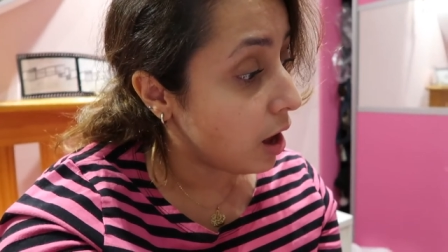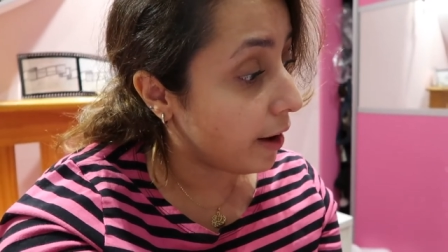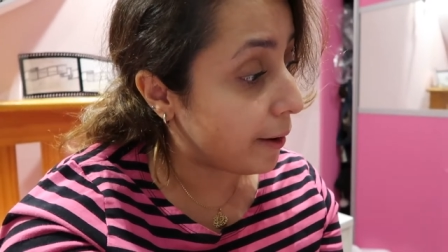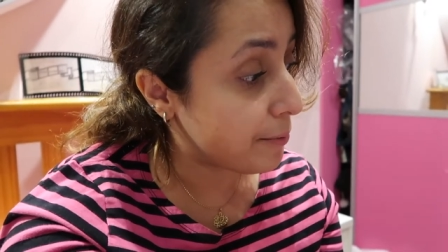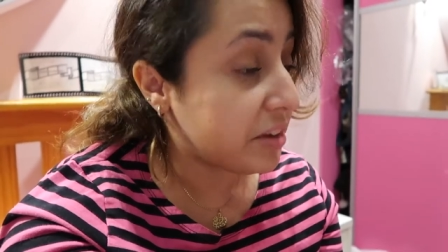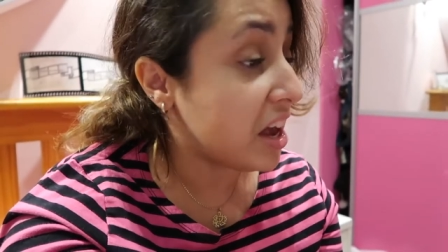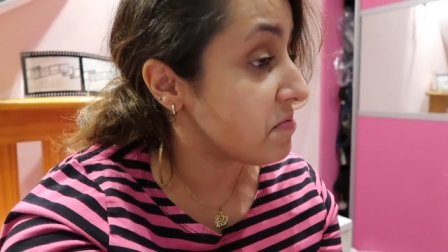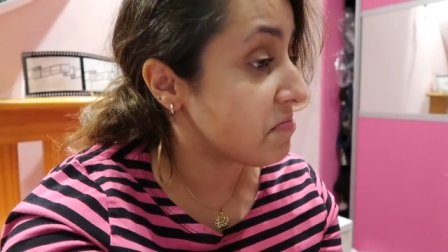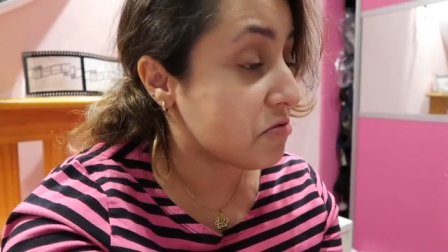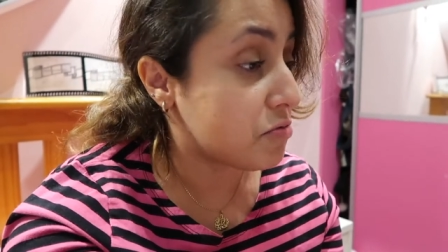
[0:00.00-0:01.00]
Yeah,
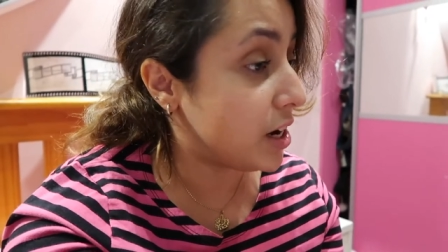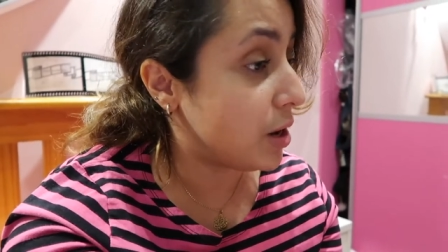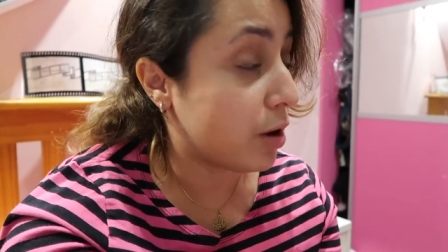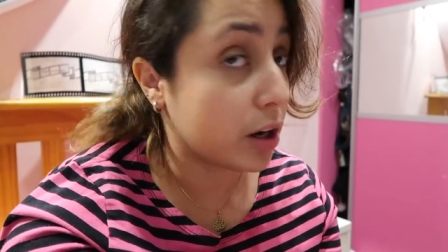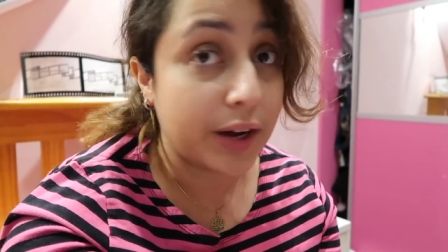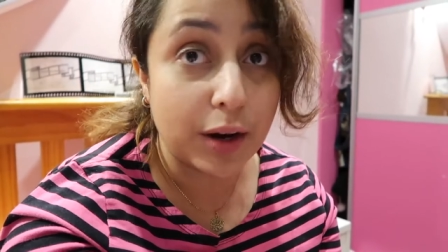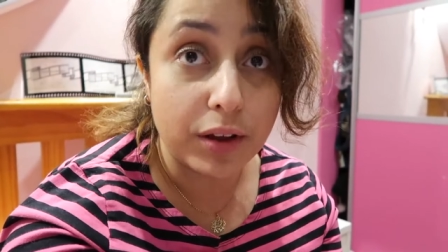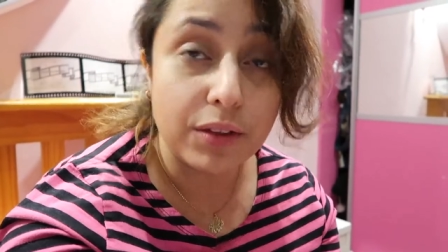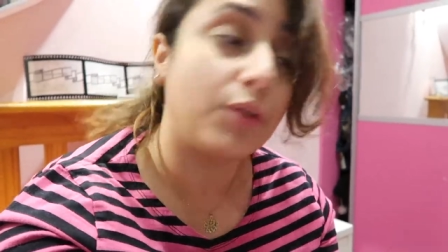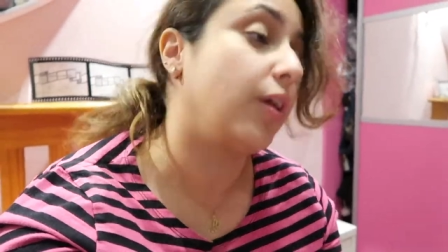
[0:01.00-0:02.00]
really worked well
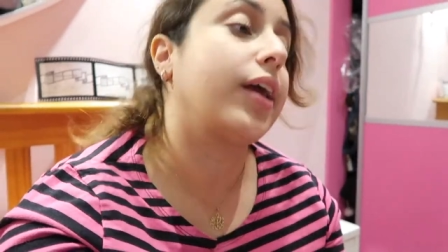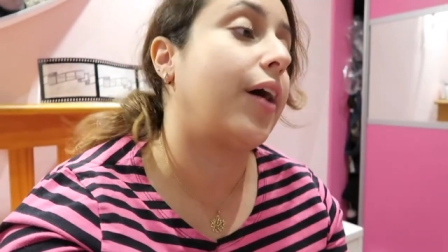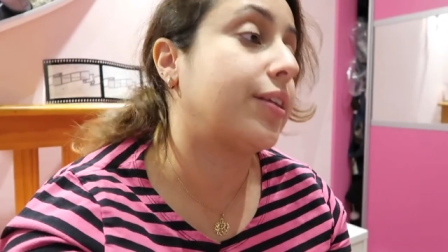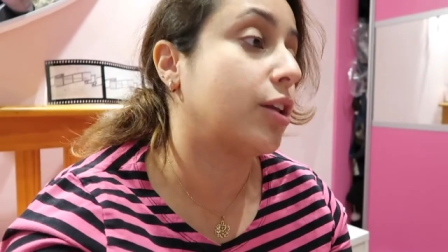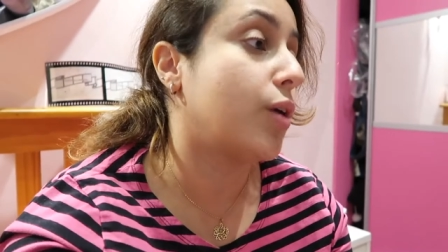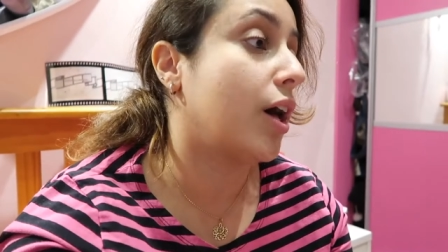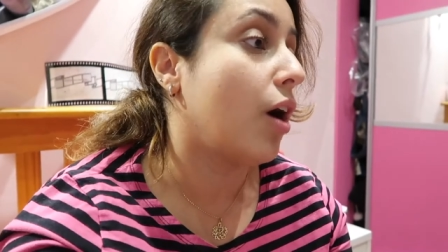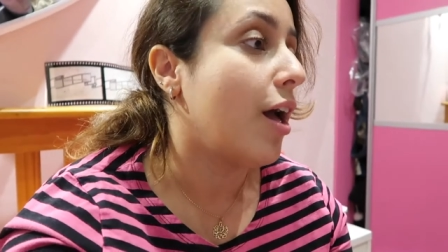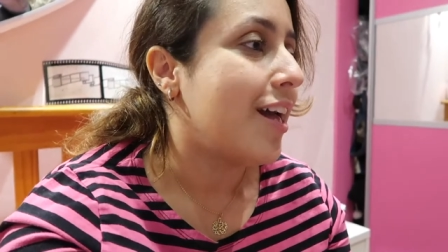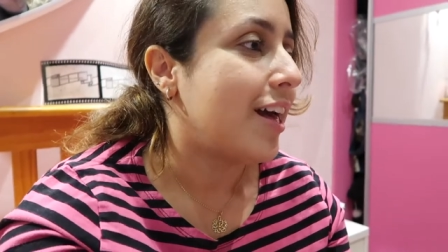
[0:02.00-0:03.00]
with all the other characters as well.